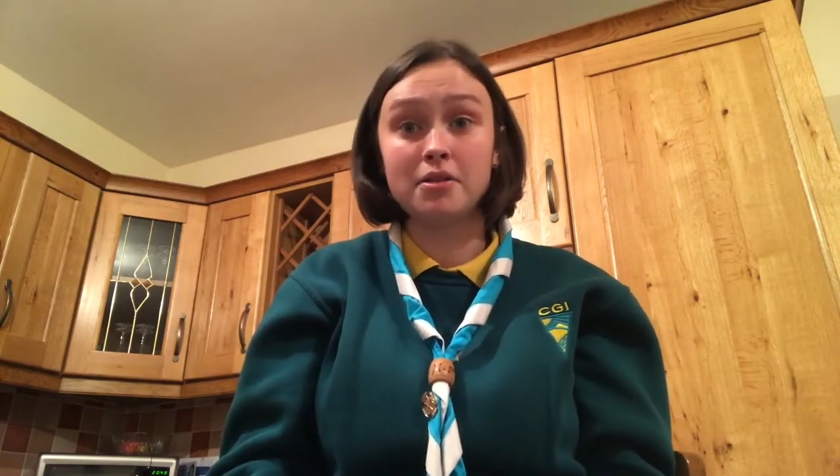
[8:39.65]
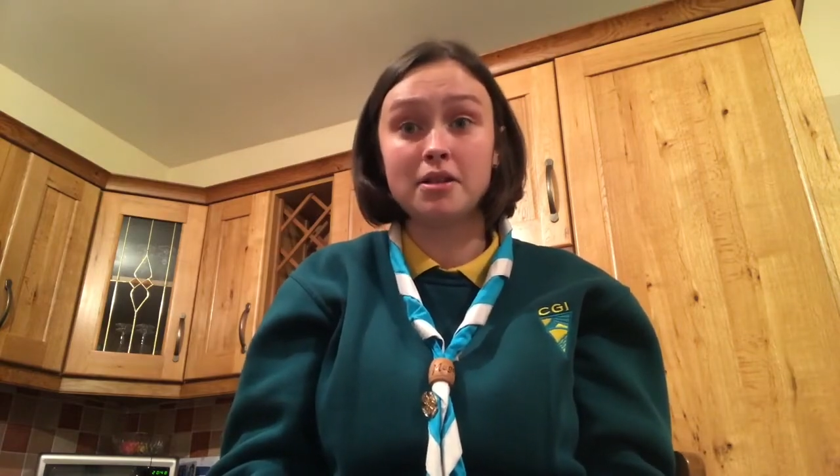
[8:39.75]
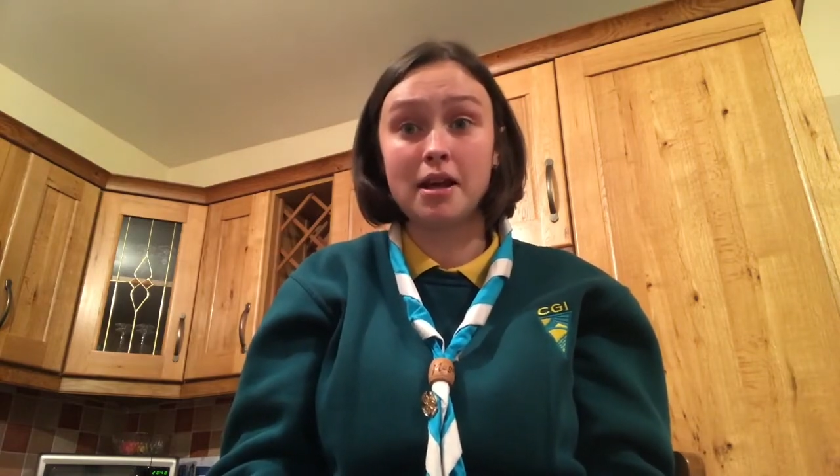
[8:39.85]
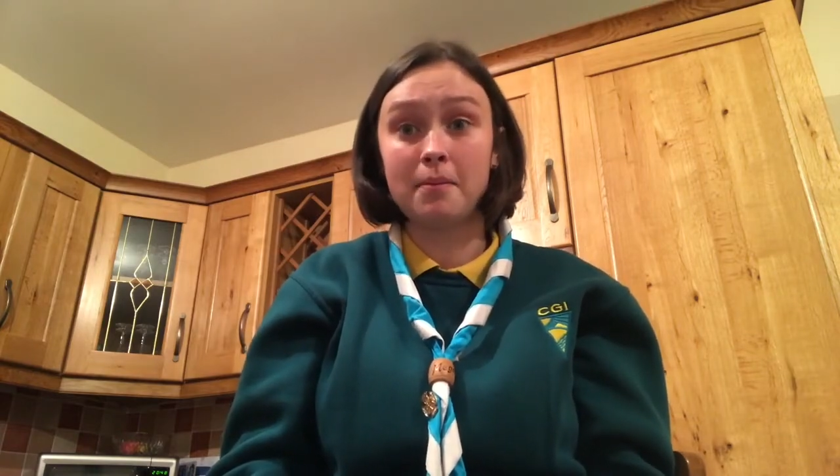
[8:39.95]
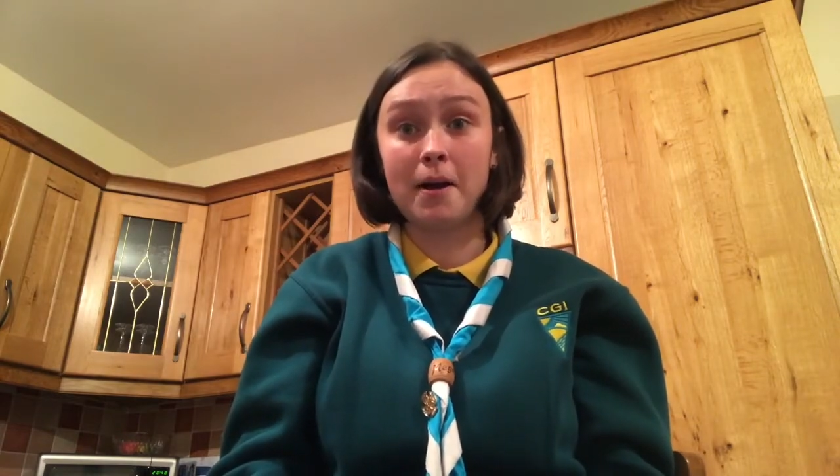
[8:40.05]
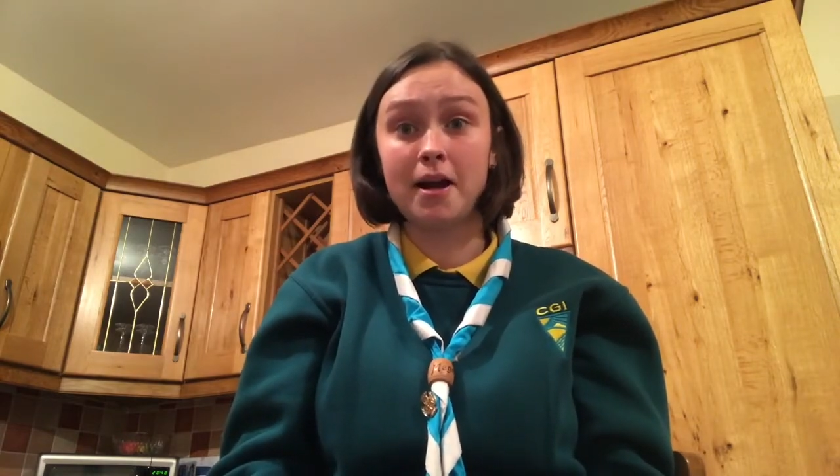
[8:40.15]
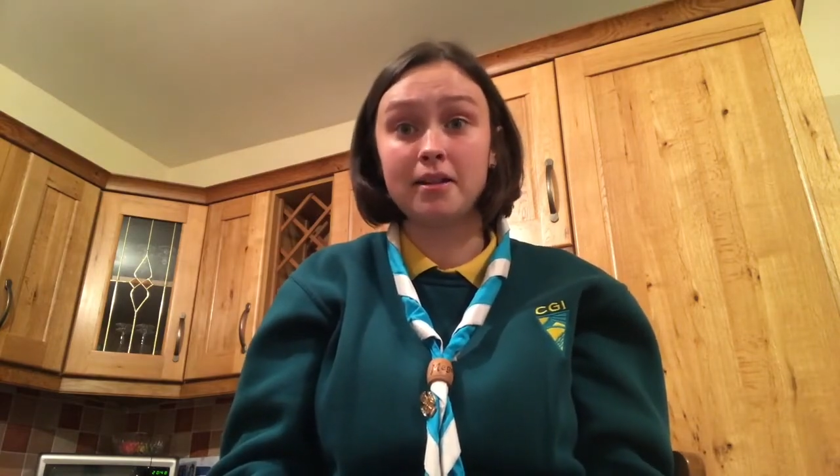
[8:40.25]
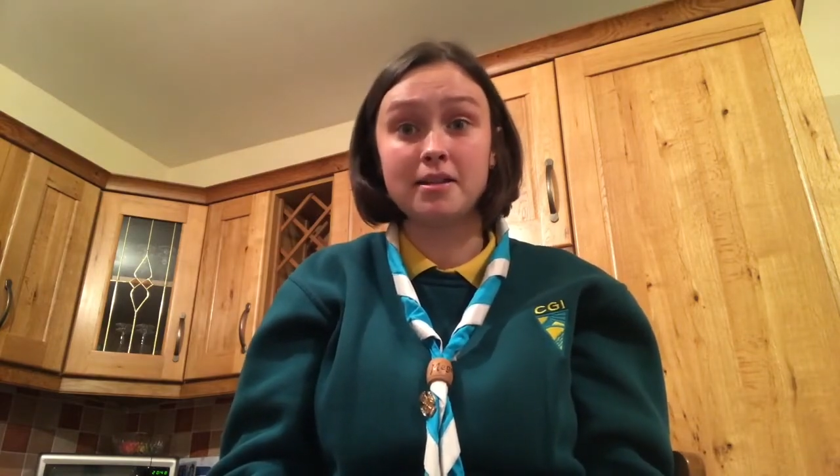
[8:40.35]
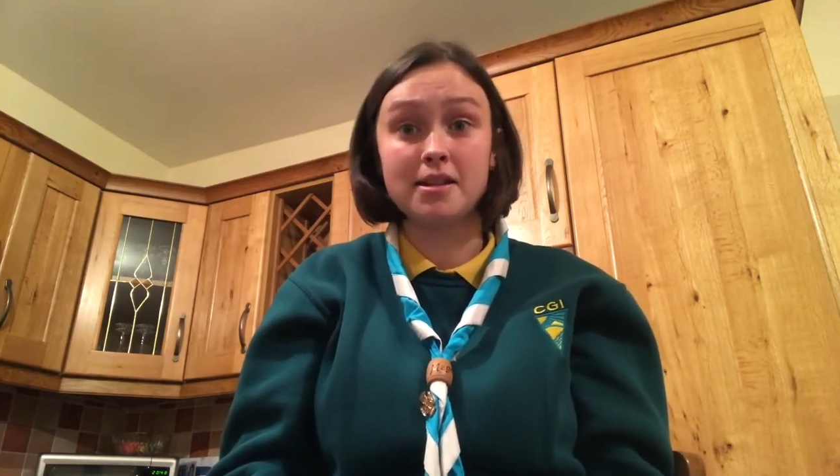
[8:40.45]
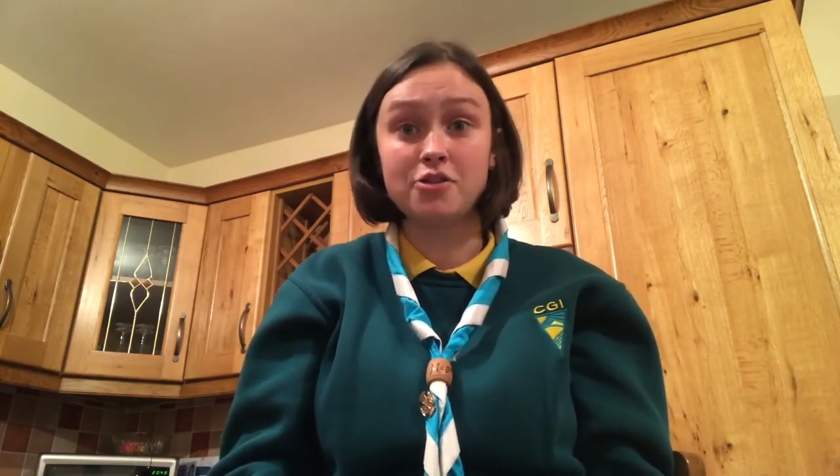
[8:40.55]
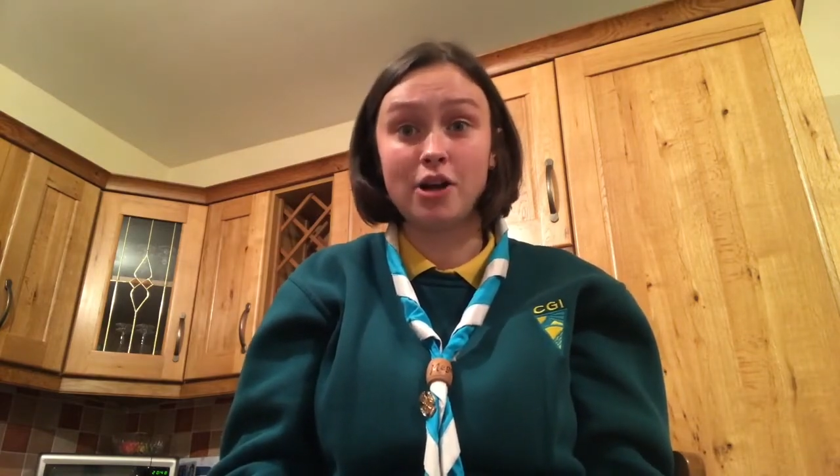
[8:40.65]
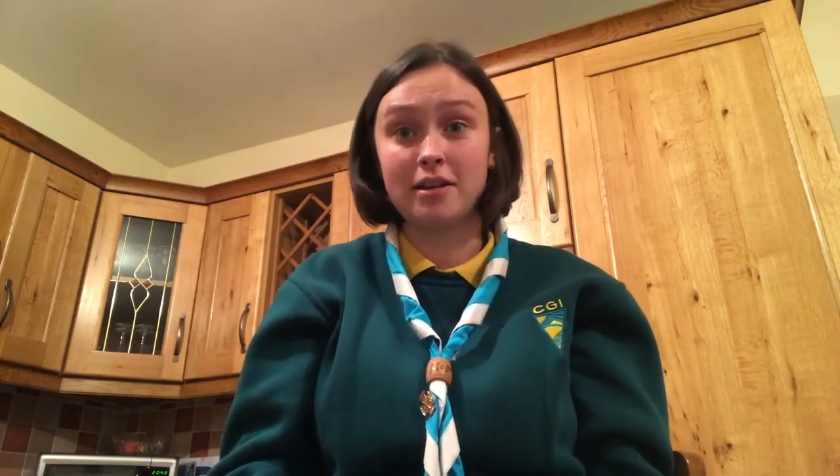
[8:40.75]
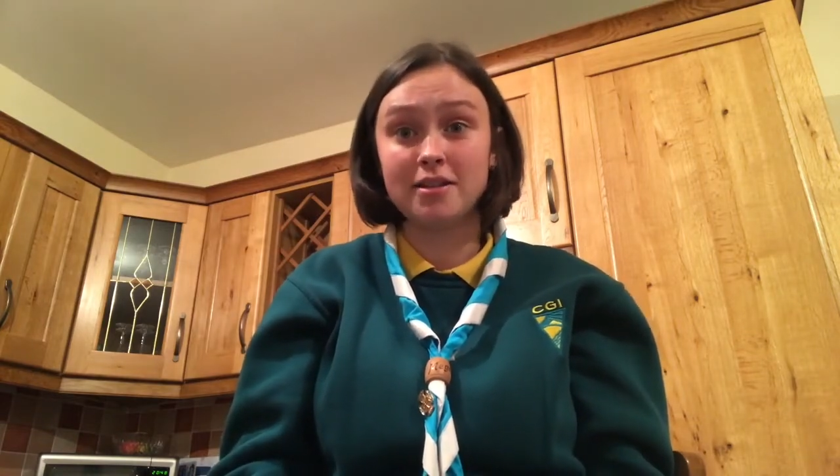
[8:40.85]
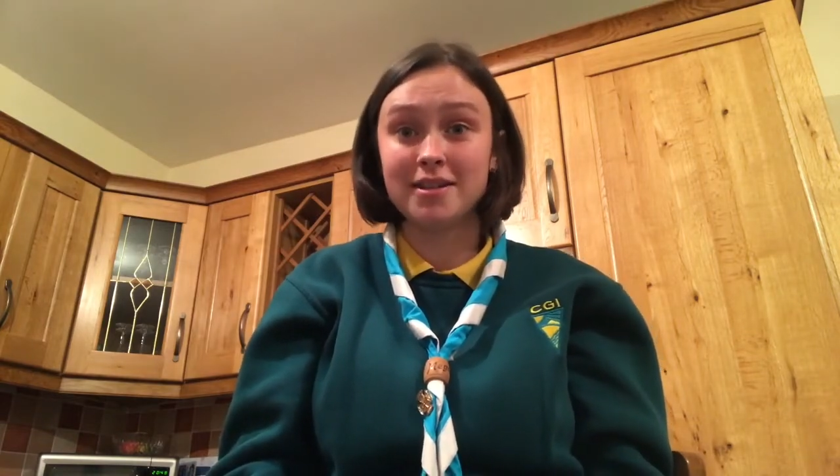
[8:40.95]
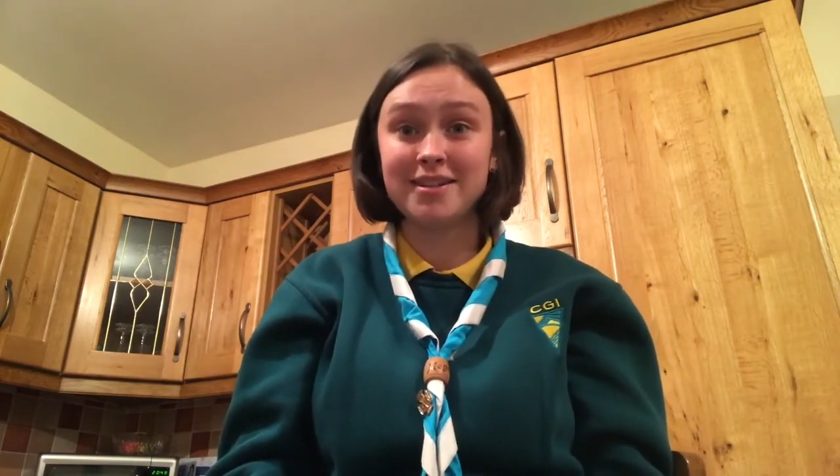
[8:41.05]
to take part that's
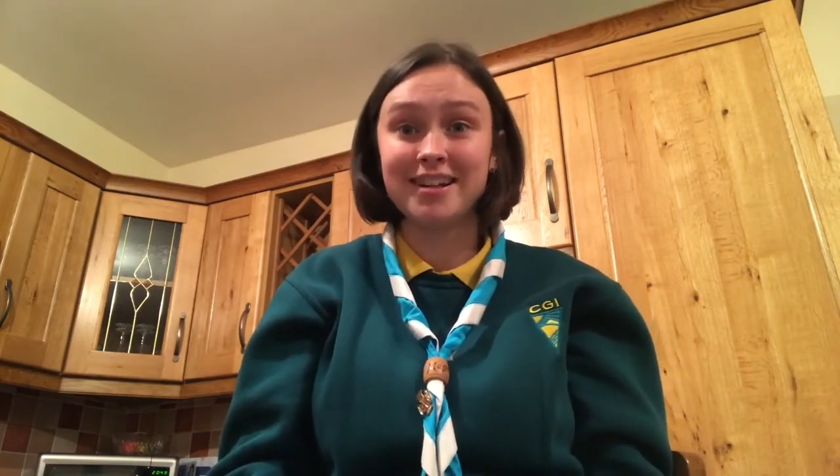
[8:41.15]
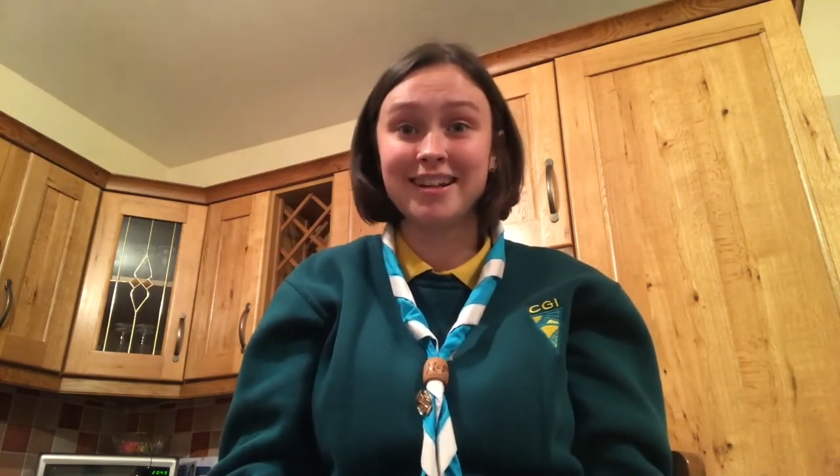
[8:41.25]
interested.